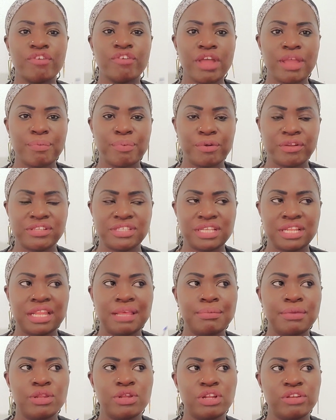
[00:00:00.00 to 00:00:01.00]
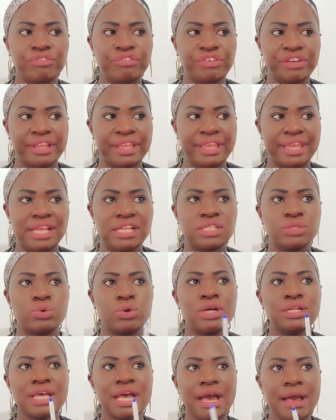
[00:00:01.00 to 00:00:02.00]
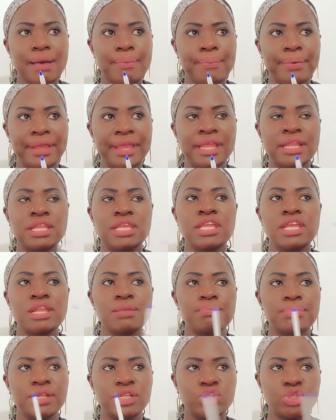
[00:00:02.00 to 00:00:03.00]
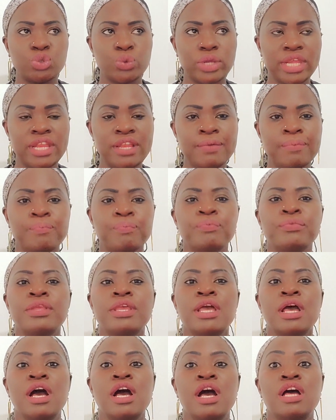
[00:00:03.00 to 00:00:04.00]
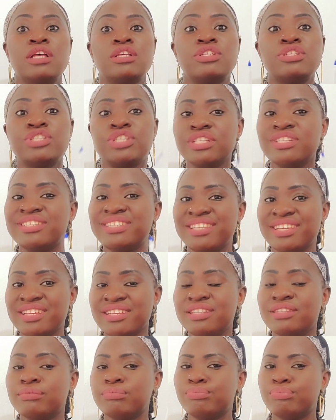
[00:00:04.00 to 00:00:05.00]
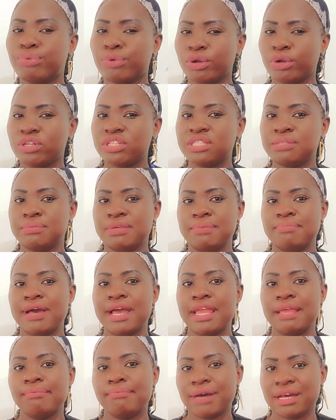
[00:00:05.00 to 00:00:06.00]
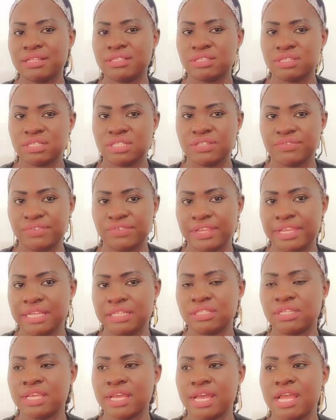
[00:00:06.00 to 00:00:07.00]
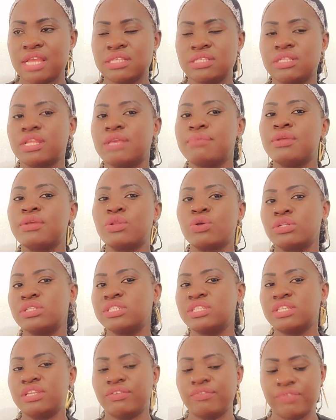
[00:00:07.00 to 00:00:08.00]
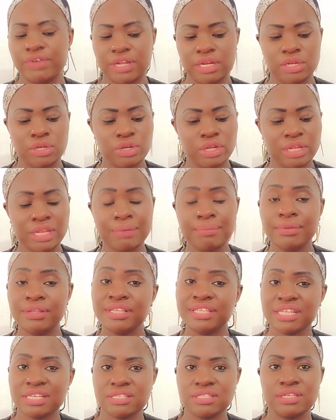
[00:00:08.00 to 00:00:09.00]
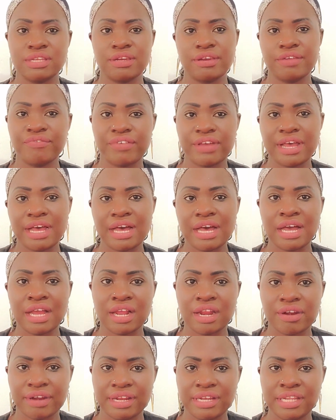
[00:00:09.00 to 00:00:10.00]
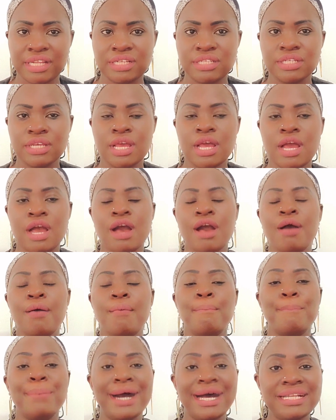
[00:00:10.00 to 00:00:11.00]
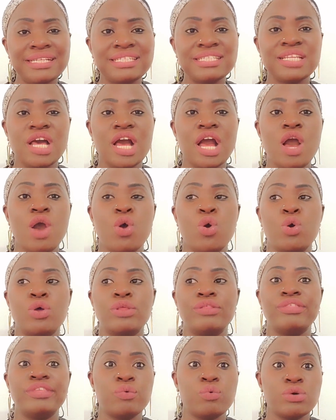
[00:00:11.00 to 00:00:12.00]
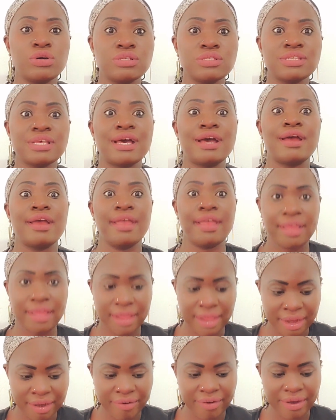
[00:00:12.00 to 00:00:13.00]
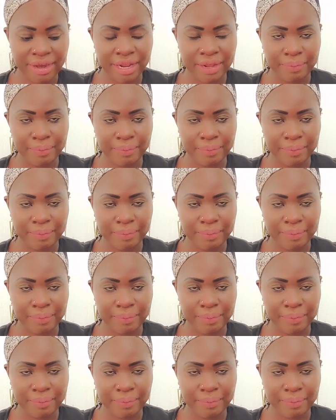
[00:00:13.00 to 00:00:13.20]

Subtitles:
proceed, let me not forget what happened in between. She did brought me my birth certificate, guys. Let me not give her. Let me just give her credit. But now there was a error.